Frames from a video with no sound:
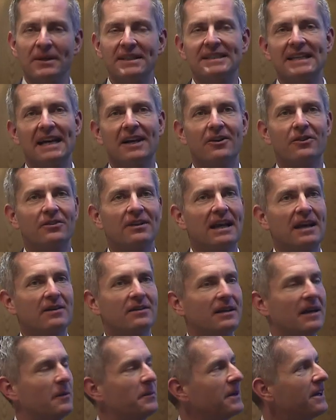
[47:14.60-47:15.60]
went down,
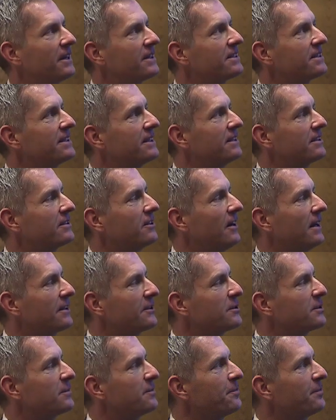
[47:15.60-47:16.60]
and, and we got to see this
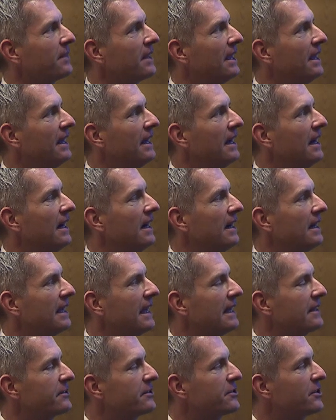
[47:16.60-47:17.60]
launch. Uh,
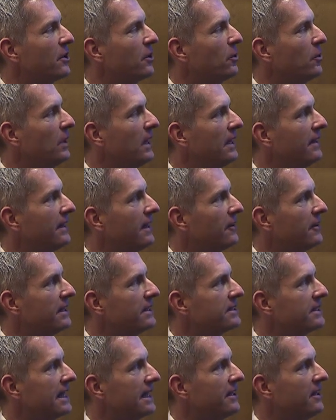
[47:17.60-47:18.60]
and so uh, there it
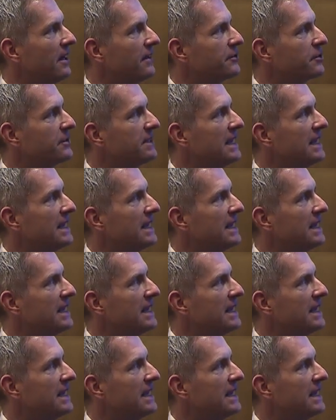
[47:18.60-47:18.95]
is taking off. So